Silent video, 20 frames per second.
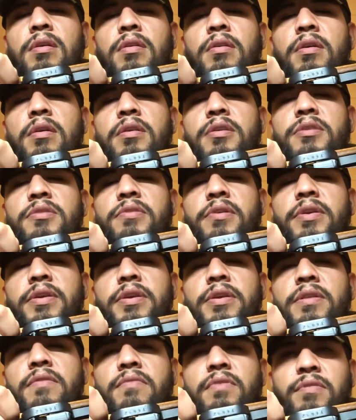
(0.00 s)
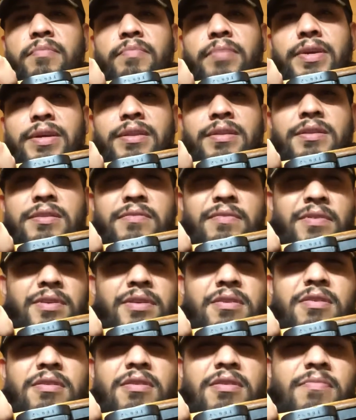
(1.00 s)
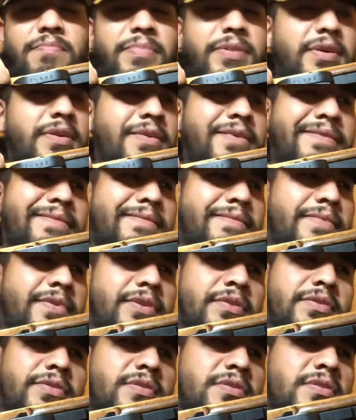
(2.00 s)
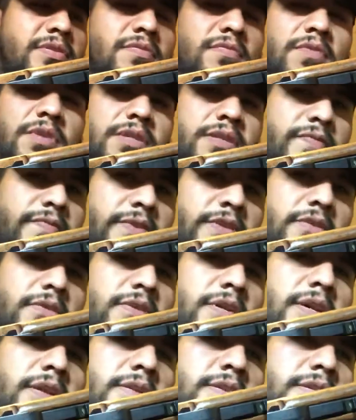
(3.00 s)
notch right here with a pin. It's really hard, but you know, just watch a video on how to